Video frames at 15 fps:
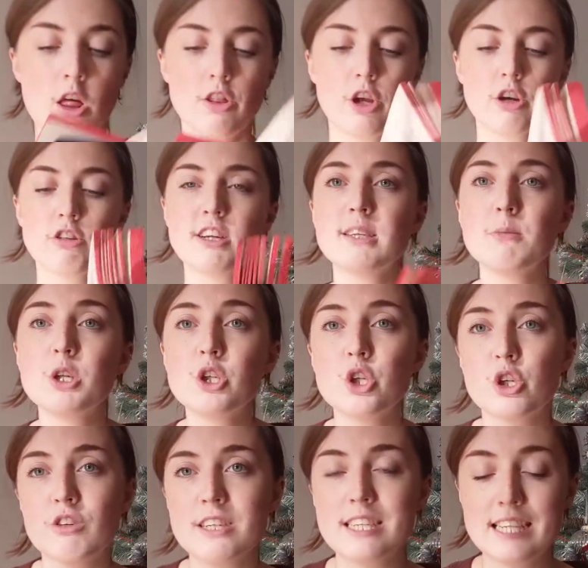The
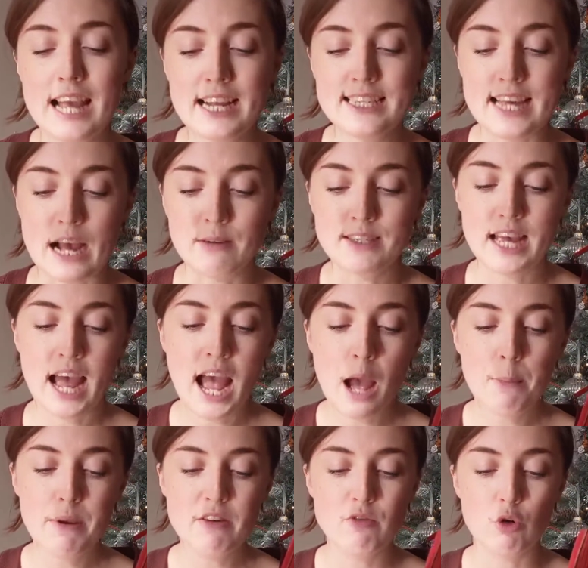Christmasaurus let out a
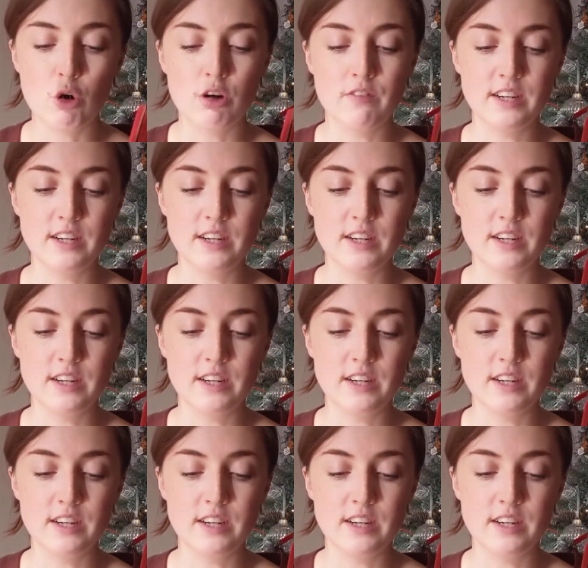happy roar